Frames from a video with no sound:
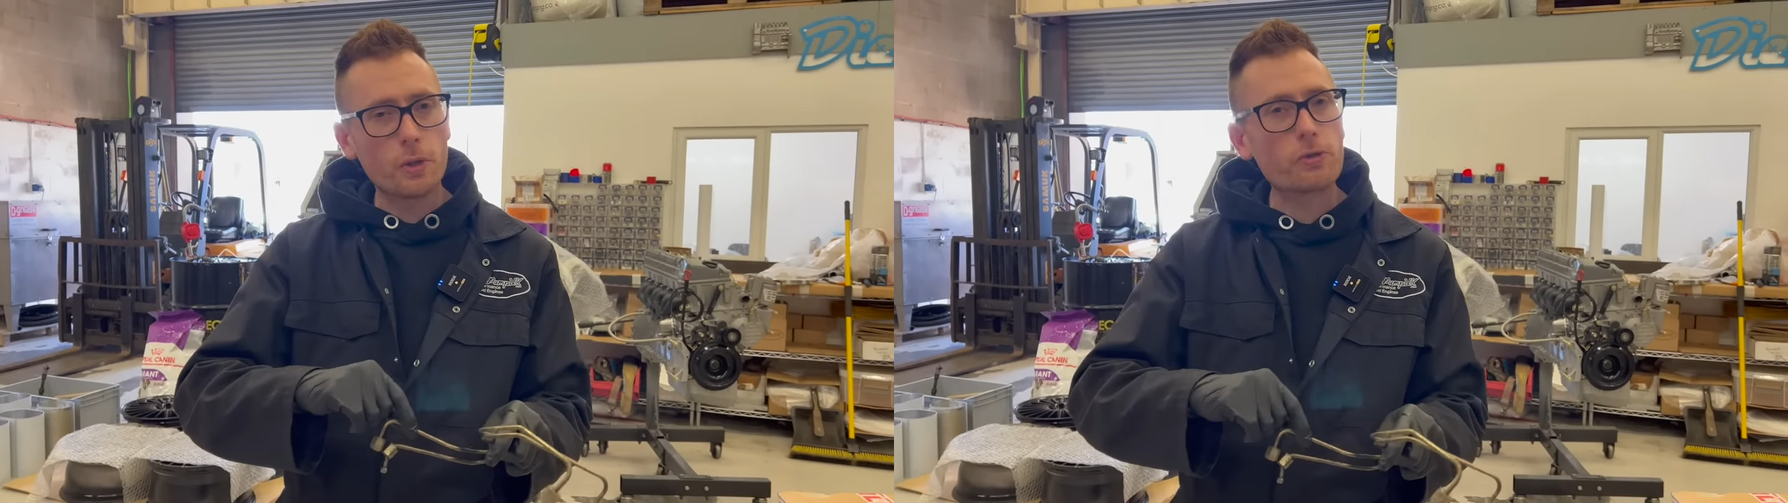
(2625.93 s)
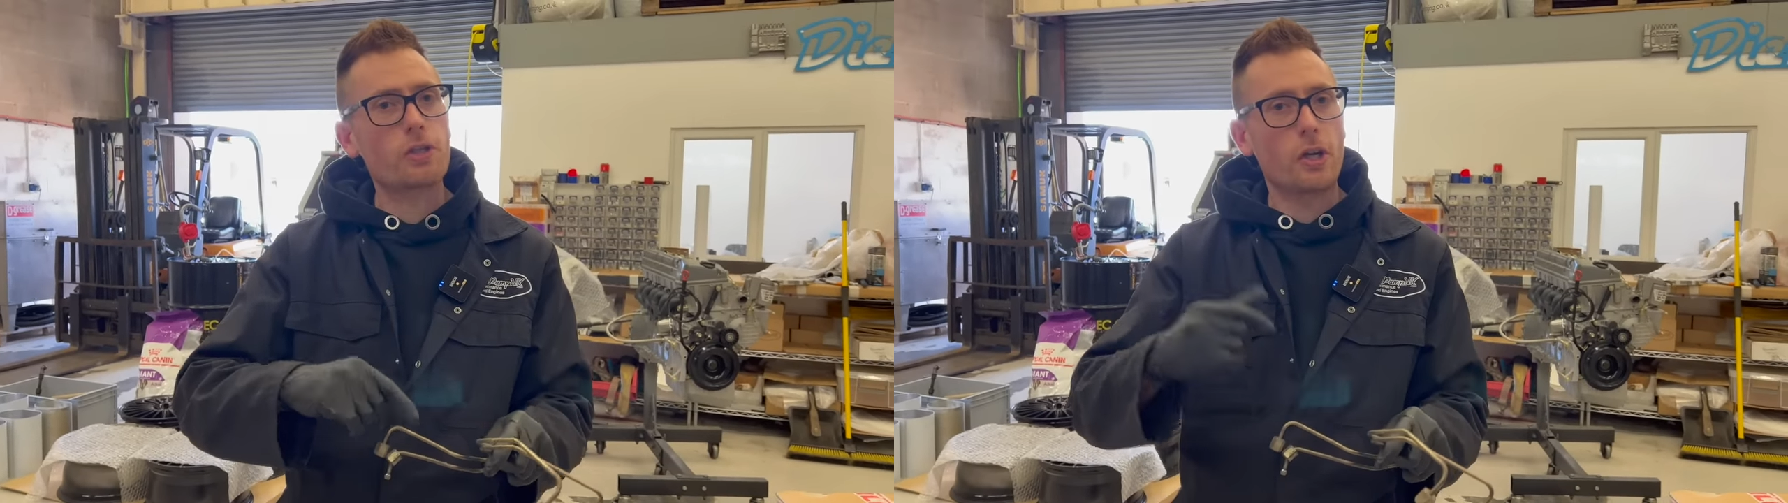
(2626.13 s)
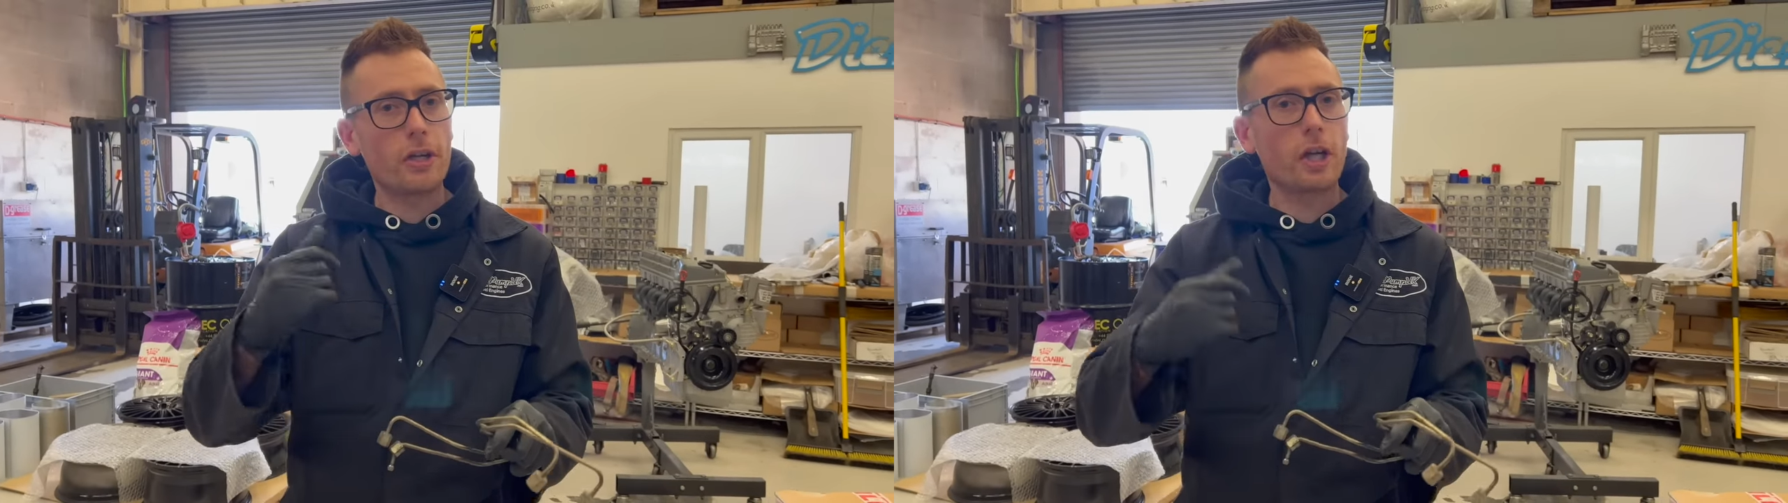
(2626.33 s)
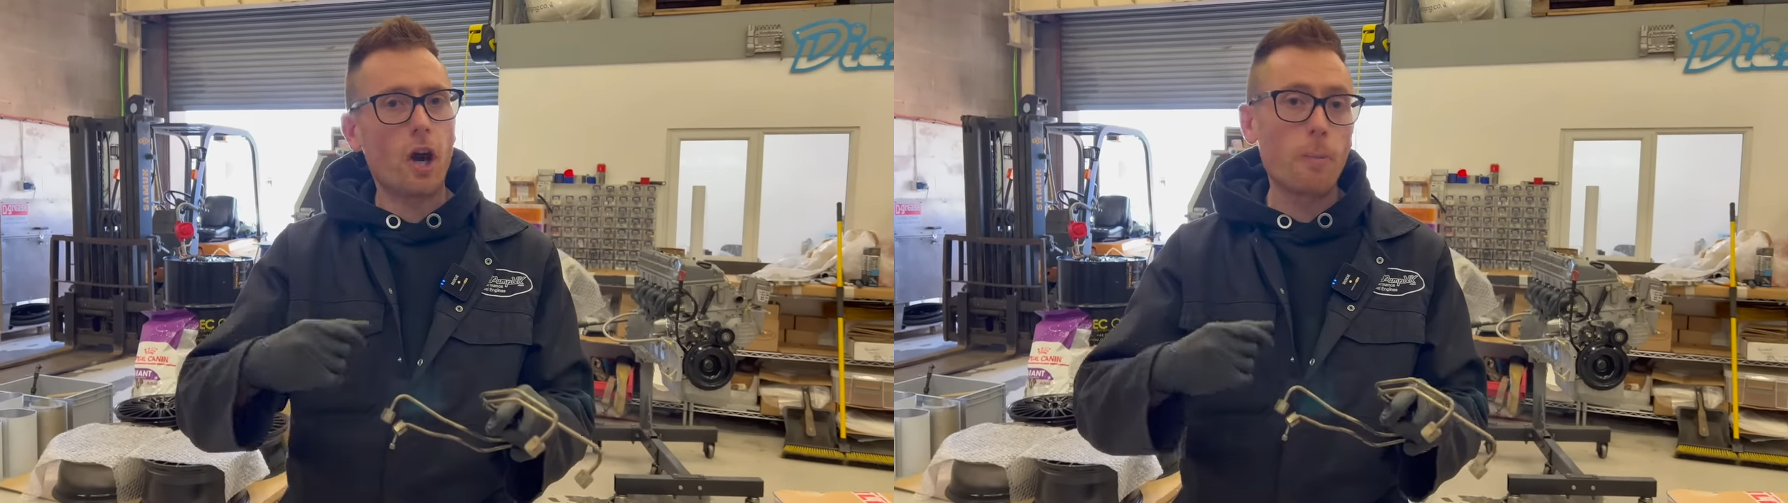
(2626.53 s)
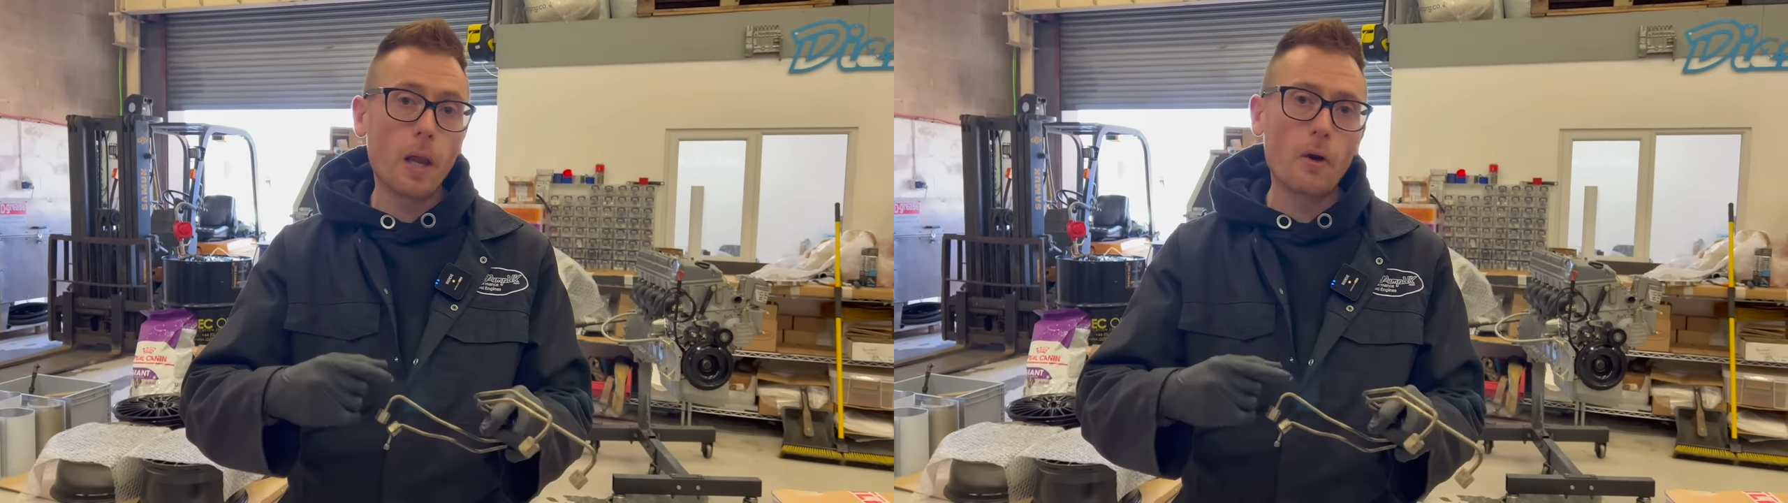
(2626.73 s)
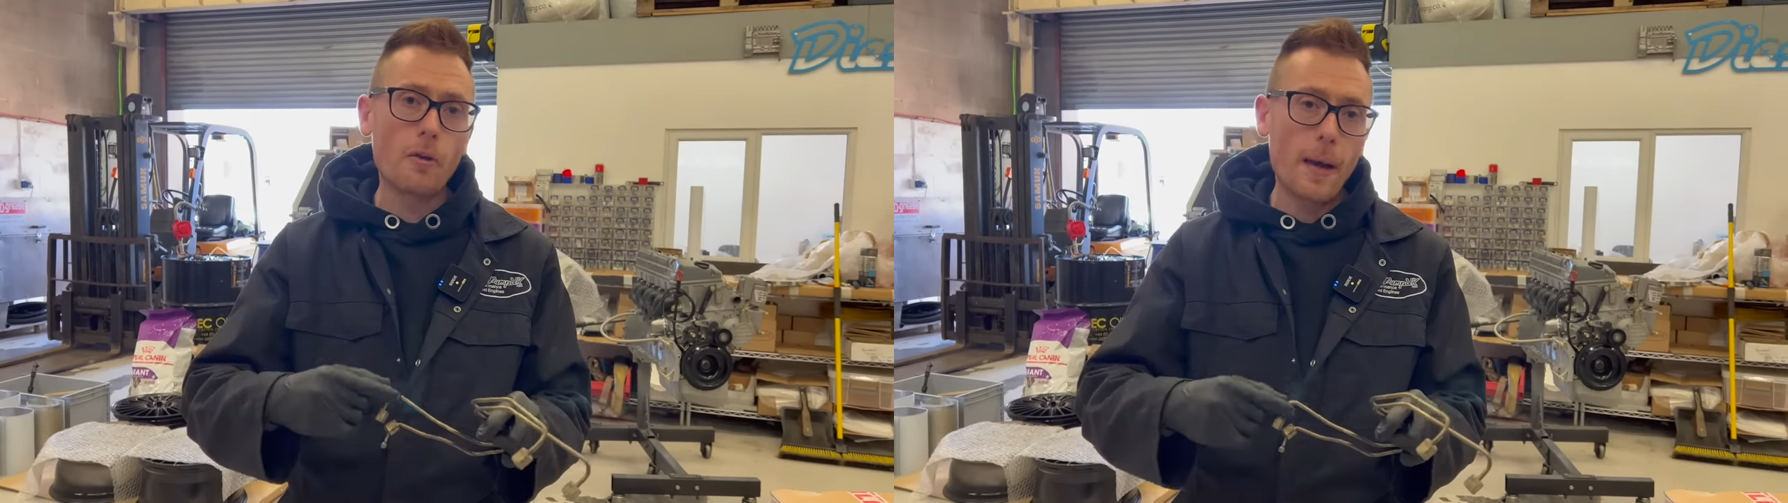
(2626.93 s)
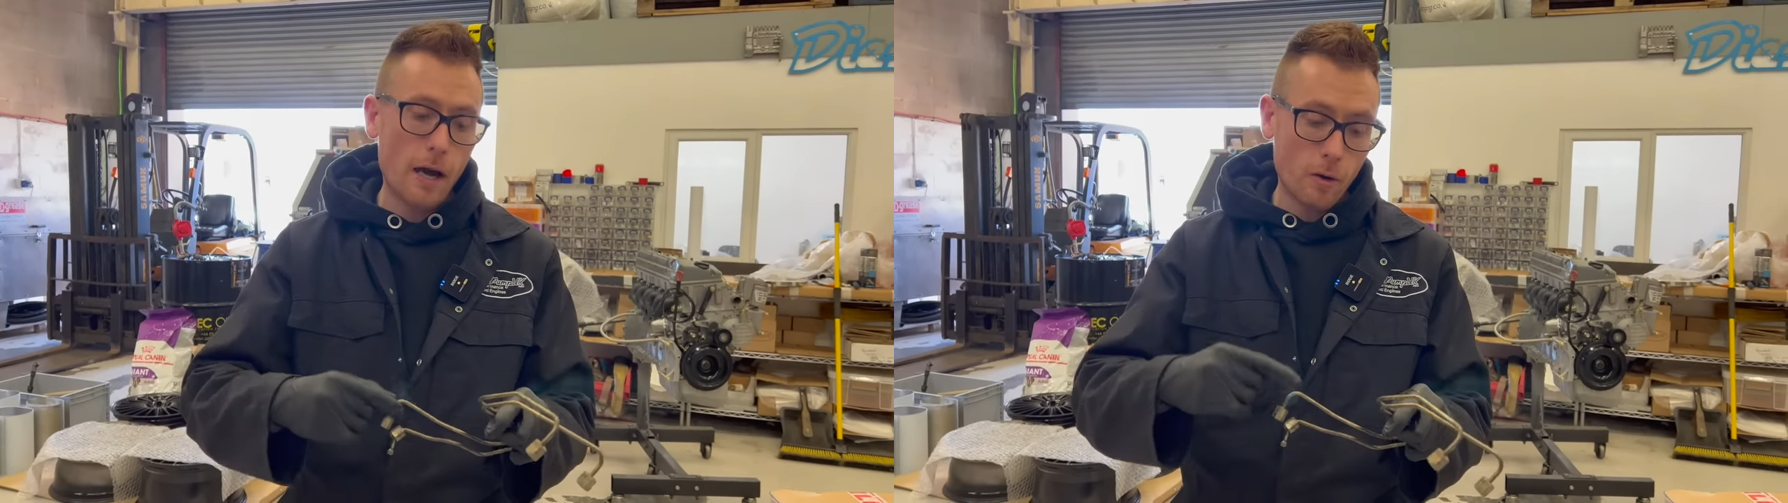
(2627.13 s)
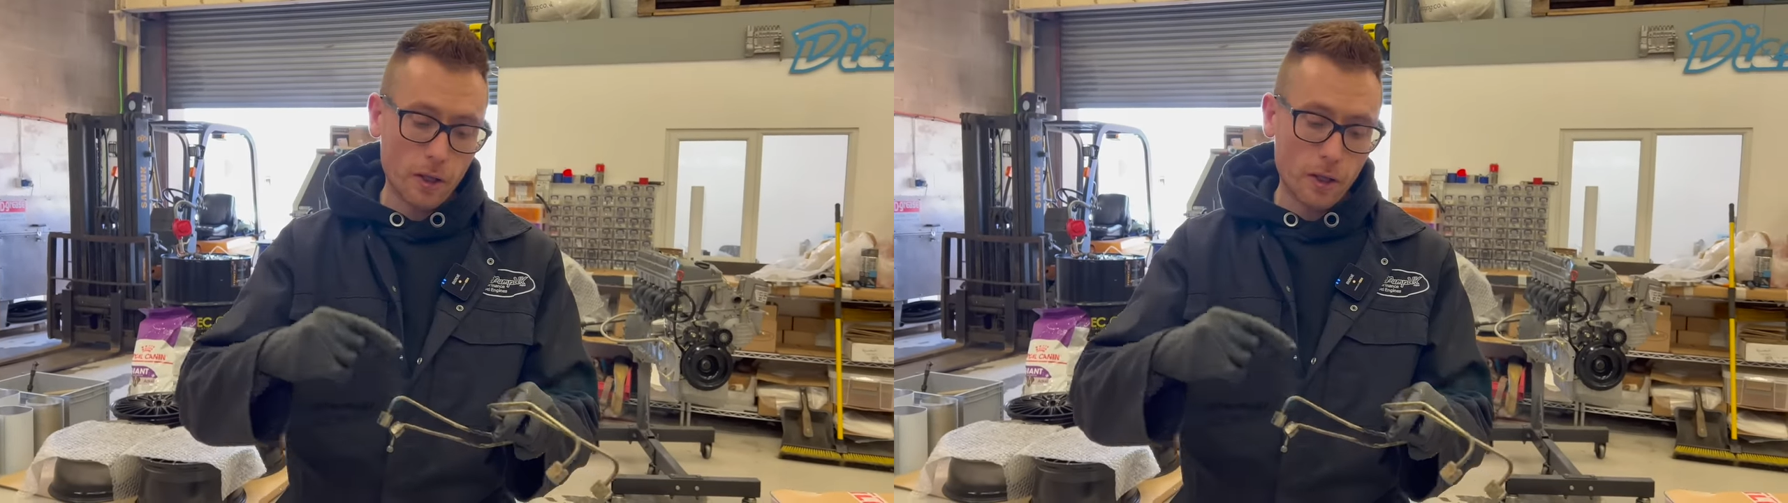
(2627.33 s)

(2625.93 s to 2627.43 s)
ultrasonic or blow them out,